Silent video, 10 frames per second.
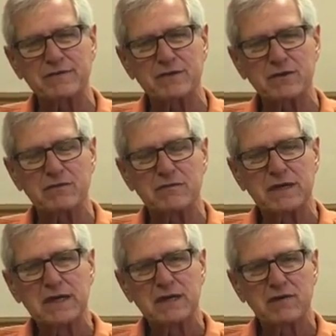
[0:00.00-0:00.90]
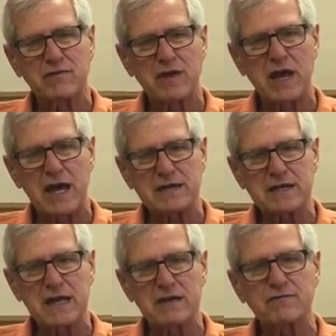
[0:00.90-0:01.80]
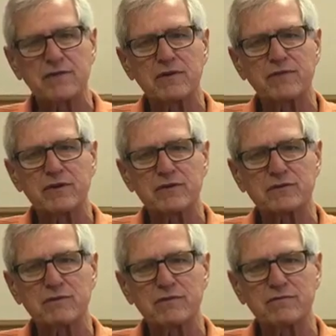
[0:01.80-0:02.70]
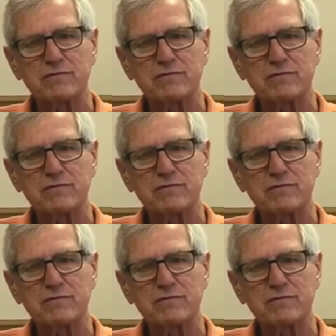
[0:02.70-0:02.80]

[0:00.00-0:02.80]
So over the last handful of years, we've